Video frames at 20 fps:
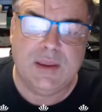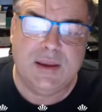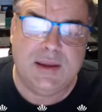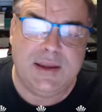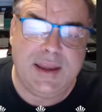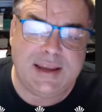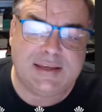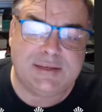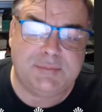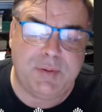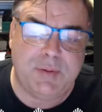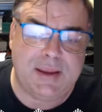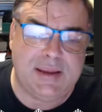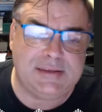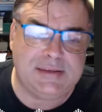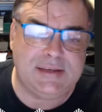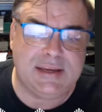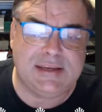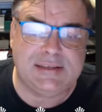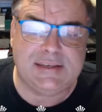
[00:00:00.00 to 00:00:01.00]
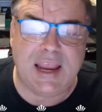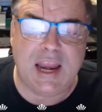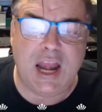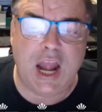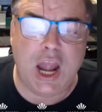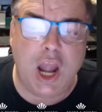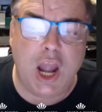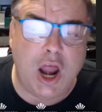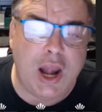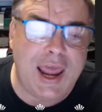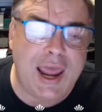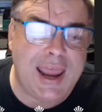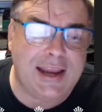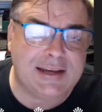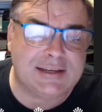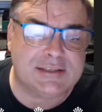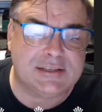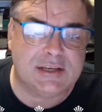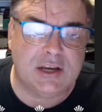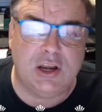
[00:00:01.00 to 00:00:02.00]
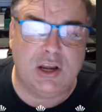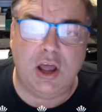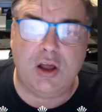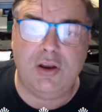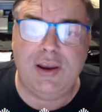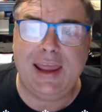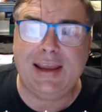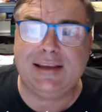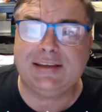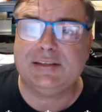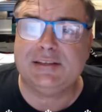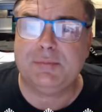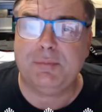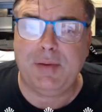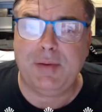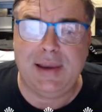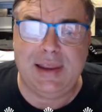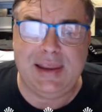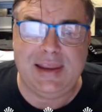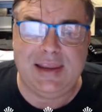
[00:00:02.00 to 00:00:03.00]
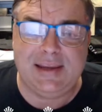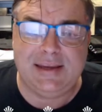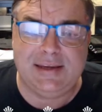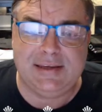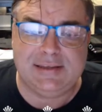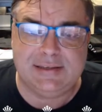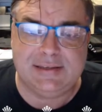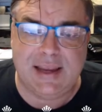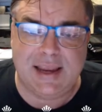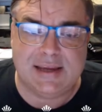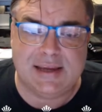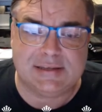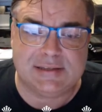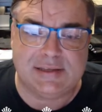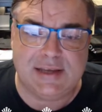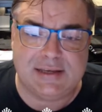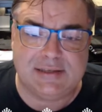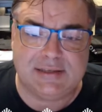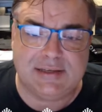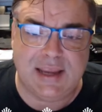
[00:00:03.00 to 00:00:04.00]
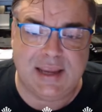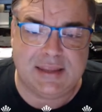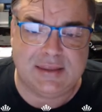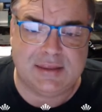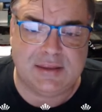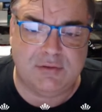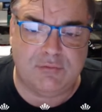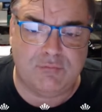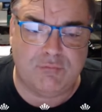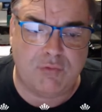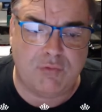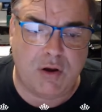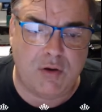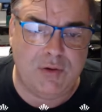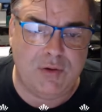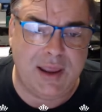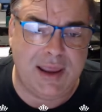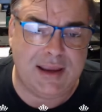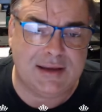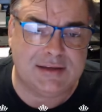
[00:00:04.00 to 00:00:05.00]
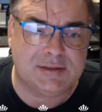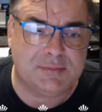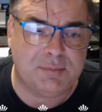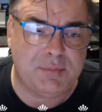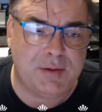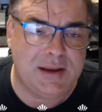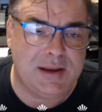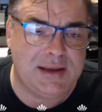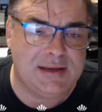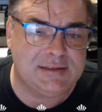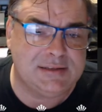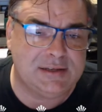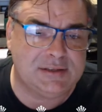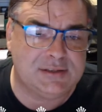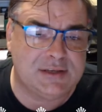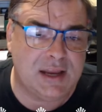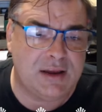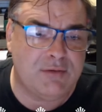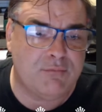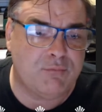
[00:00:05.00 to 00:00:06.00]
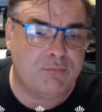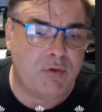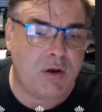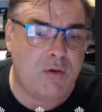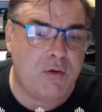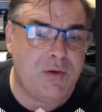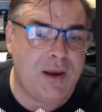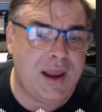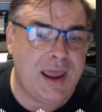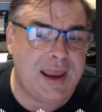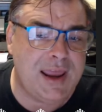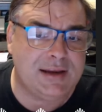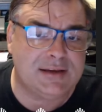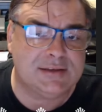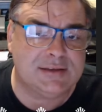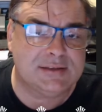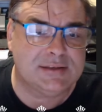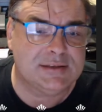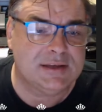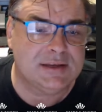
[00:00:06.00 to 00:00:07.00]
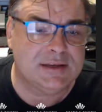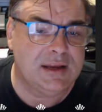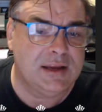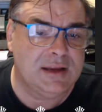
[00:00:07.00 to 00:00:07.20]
Next piece is a Rolex. Rolex, please. Yes, let's get the Rolex, please. It's a Rolex.